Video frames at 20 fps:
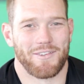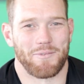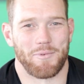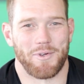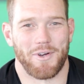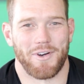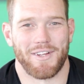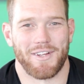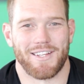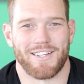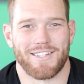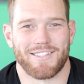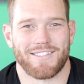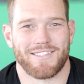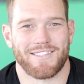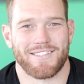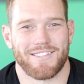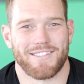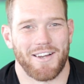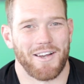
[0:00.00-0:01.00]
to be
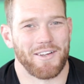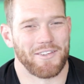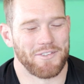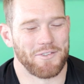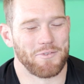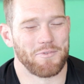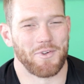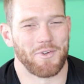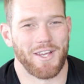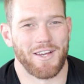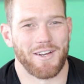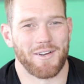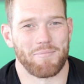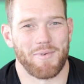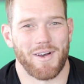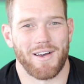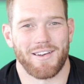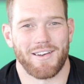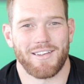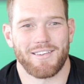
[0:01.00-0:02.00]
honest, so I do forget
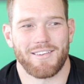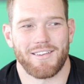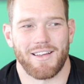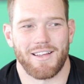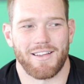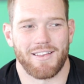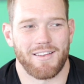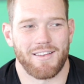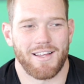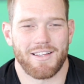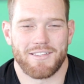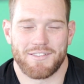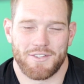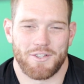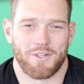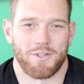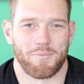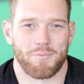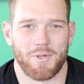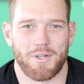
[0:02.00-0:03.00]
about it, and that's
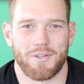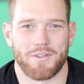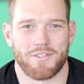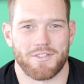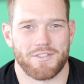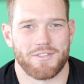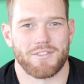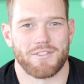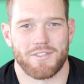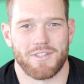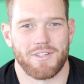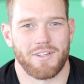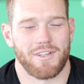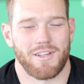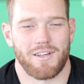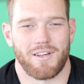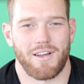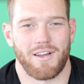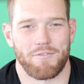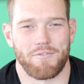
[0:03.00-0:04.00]
good, because
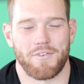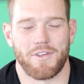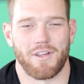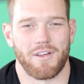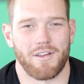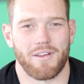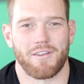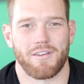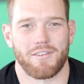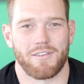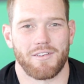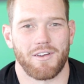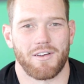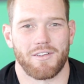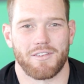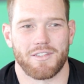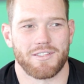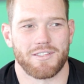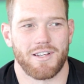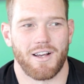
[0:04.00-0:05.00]
I think,
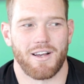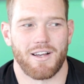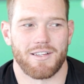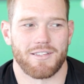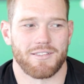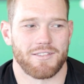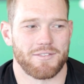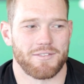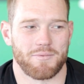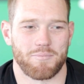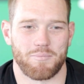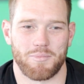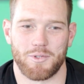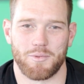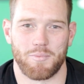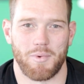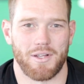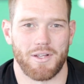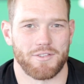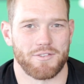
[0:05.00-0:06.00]
yeah, these guys,
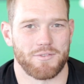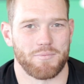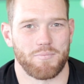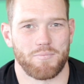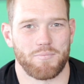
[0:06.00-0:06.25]
blue belts,